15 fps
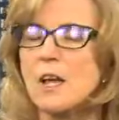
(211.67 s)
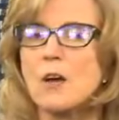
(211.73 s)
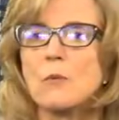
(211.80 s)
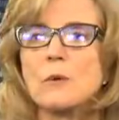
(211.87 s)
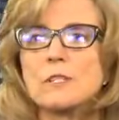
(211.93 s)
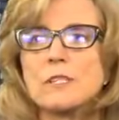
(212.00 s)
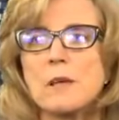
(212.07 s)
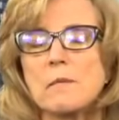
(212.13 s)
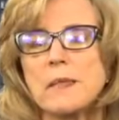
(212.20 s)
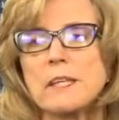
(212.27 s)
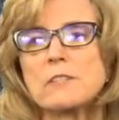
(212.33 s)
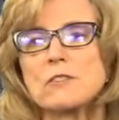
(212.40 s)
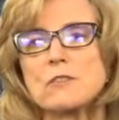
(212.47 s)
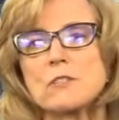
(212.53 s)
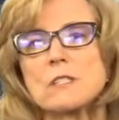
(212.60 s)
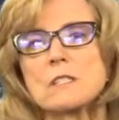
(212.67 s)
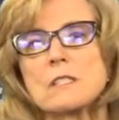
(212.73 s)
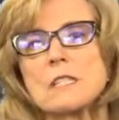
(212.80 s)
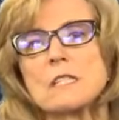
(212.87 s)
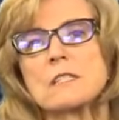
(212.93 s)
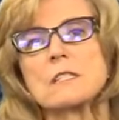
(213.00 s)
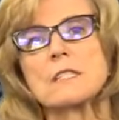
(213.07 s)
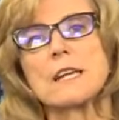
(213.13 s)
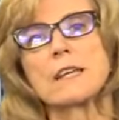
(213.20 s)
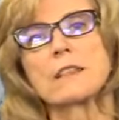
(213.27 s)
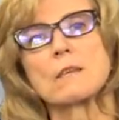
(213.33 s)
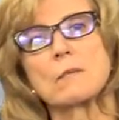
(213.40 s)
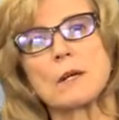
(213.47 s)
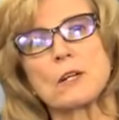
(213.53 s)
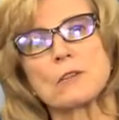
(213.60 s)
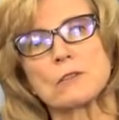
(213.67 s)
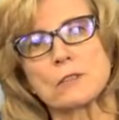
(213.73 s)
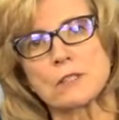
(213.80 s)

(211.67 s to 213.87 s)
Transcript: Well, some things you just need to take the marital